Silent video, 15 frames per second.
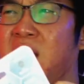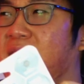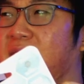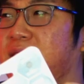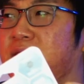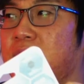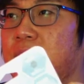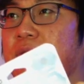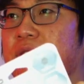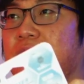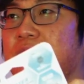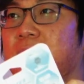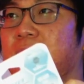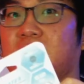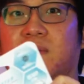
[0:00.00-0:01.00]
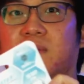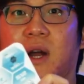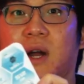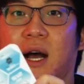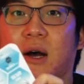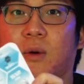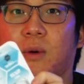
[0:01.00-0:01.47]
it's so much cheaper for
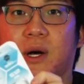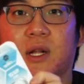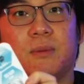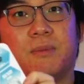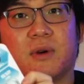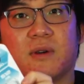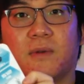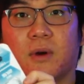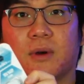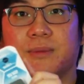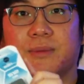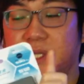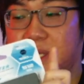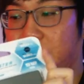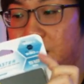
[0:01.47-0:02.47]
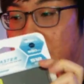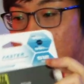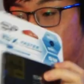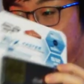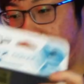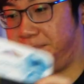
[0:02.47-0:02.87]
how well it performs. So yeah,